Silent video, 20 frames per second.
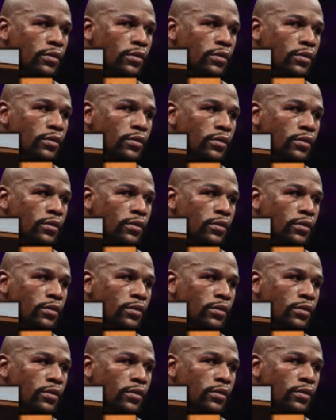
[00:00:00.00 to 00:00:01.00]

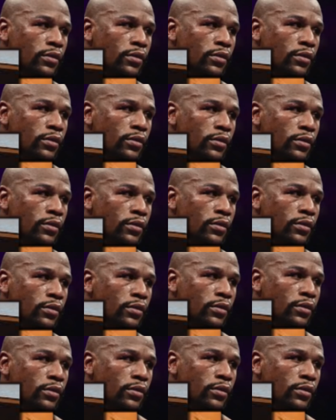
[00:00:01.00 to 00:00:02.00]

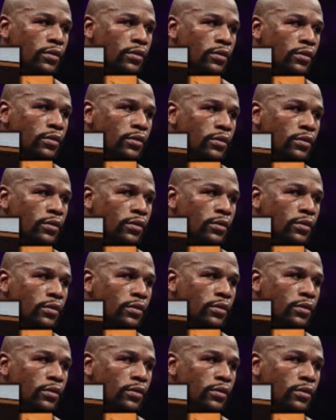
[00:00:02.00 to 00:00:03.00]

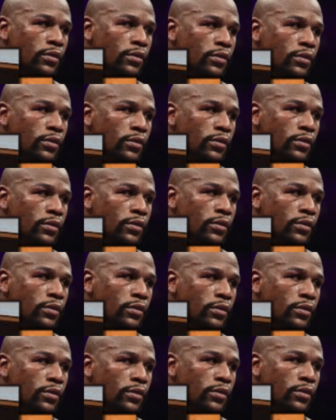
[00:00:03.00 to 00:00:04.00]

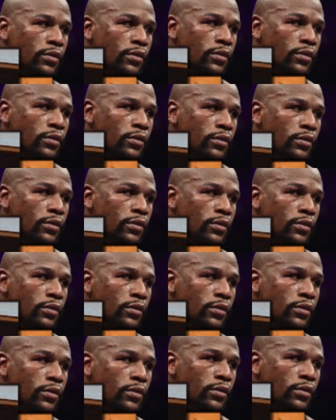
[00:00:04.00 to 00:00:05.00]

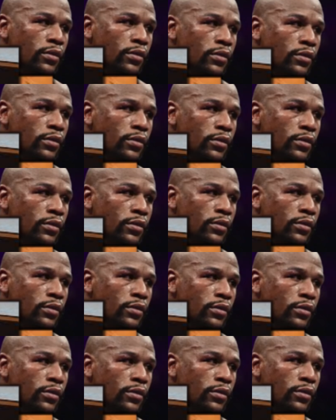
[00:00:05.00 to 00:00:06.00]

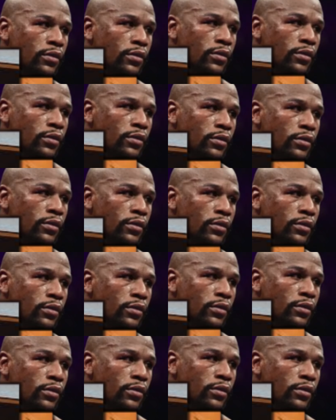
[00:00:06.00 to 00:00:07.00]

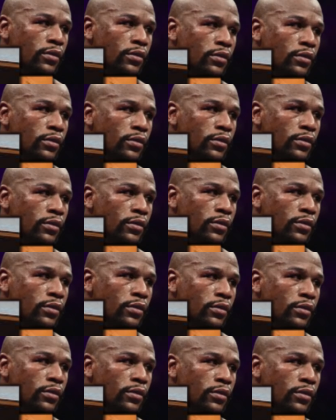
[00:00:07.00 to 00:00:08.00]
[no speech]